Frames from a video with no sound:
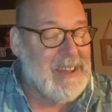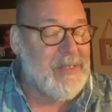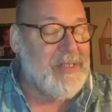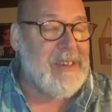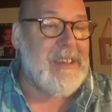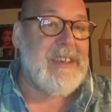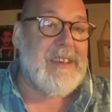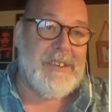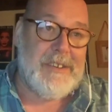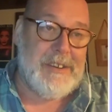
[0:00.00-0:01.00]
And
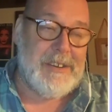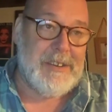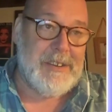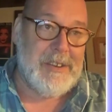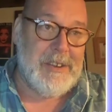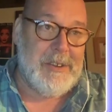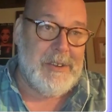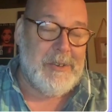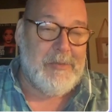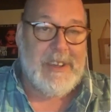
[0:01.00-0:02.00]
then
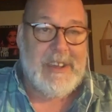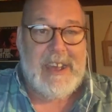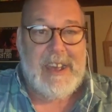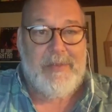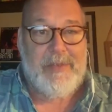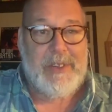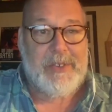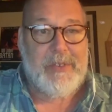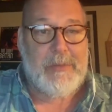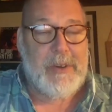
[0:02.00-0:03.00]
we have
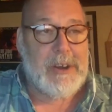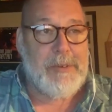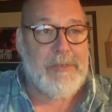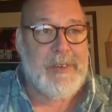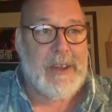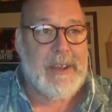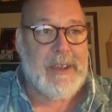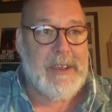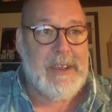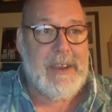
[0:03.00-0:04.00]
this remarkable fella.
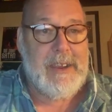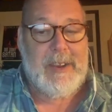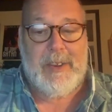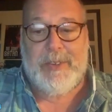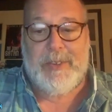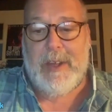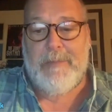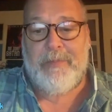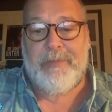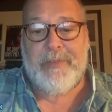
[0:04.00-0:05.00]
He is
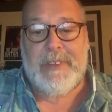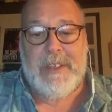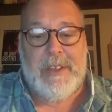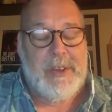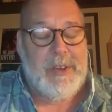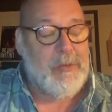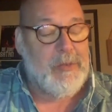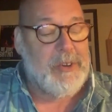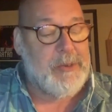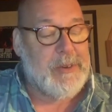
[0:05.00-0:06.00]

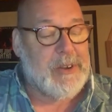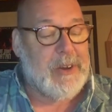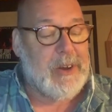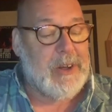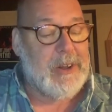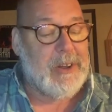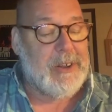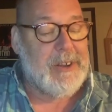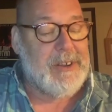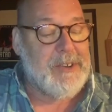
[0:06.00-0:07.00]
what you would
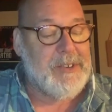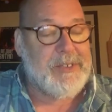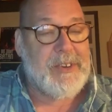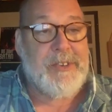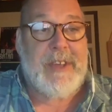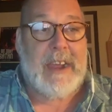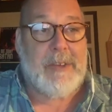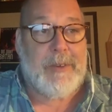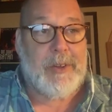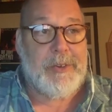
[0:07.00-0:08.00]
call not just a jack
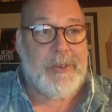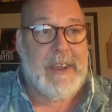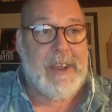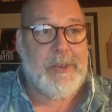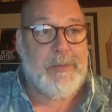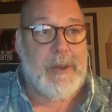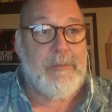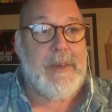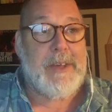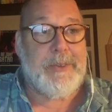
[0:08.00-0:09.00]
of all trades, but a
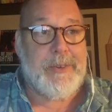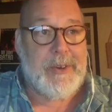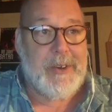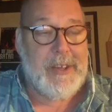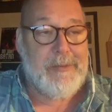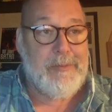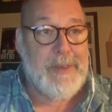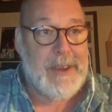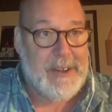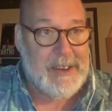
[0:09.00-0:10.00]
master of
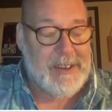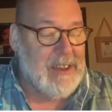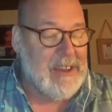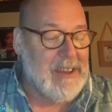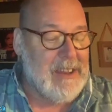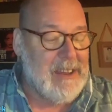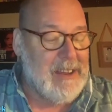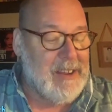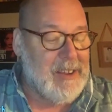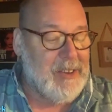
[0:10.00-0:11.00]
many. He
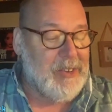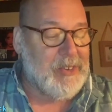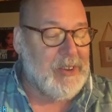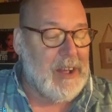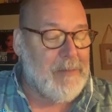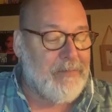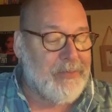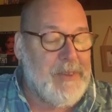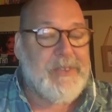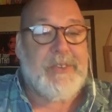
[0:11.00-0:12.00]
is a
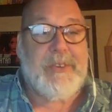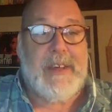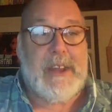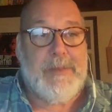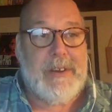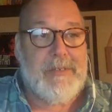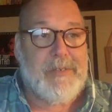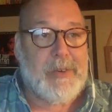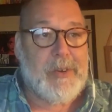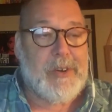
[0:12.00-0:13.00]
business developer
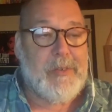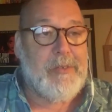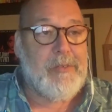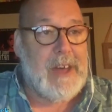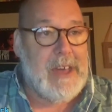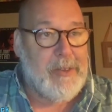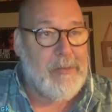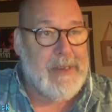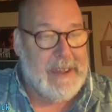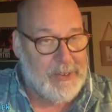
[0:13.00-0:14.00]
for
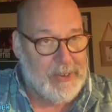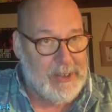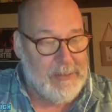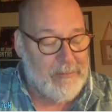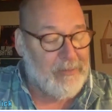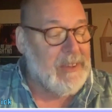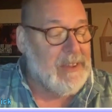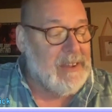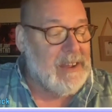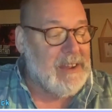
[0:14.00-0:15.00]
Rival Magazine,
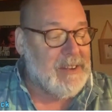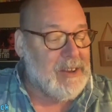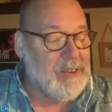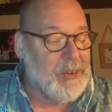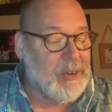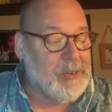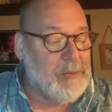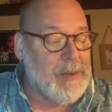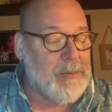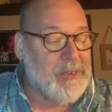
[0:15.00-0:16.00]
and he is
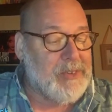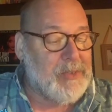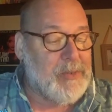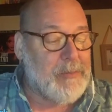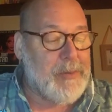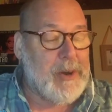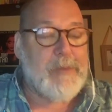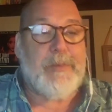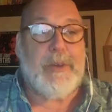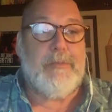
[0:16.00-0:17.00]
also a publicist for
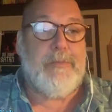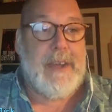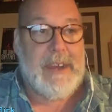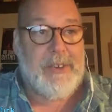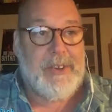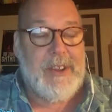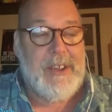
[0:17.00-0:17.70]
Purple Bite.